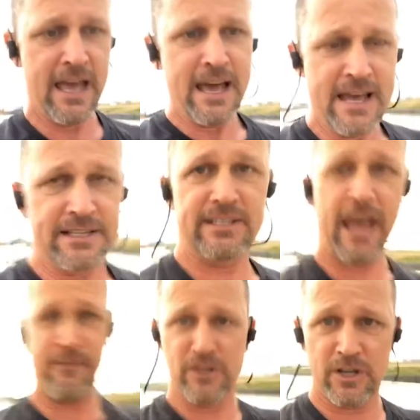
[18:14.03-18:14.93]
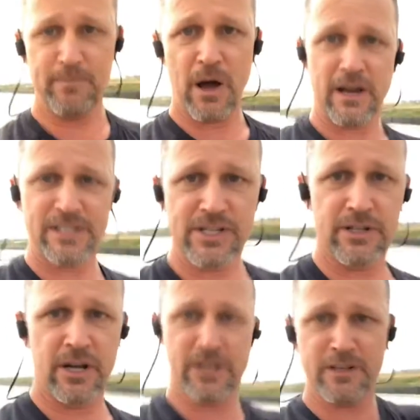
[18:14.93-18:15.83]
just having good posture,
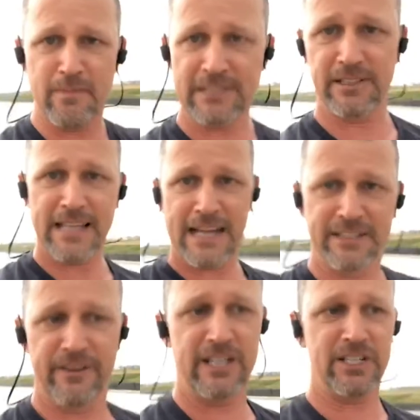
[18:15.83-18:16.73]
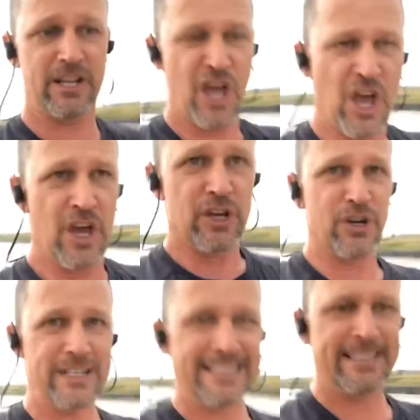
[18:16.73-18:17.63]
good muscle activation, good
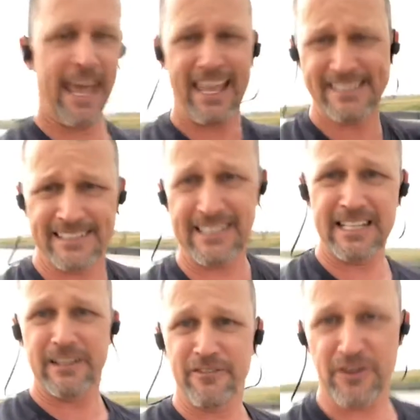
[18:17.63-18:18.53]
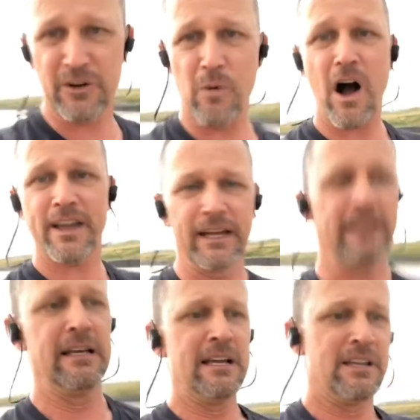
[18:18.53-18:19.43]
intensity for your walking.
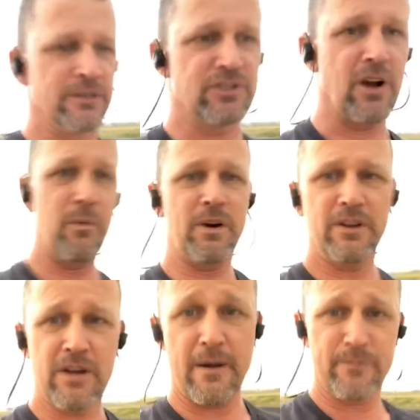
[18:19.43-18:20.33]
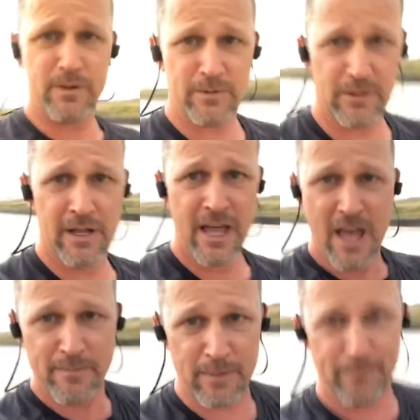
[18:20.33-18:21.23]
Start where you're comfortable,
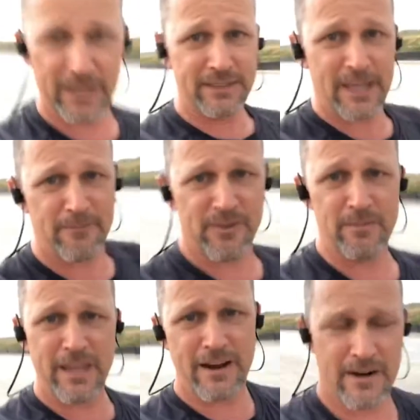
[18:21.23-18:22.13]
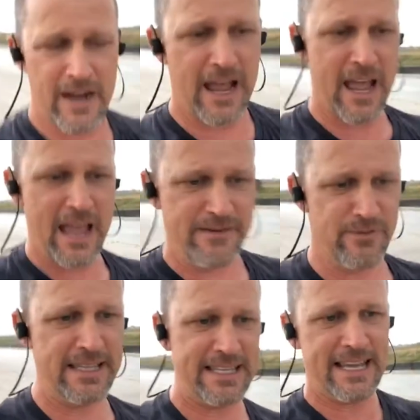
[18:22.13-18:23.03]
but build up from there and
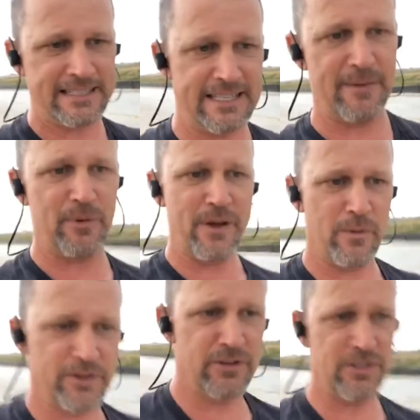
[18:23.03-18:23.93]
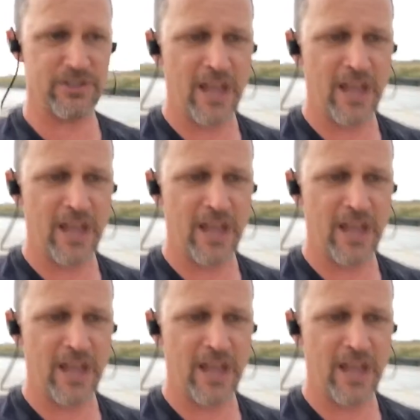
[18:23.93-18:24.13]
really get to that point where you're just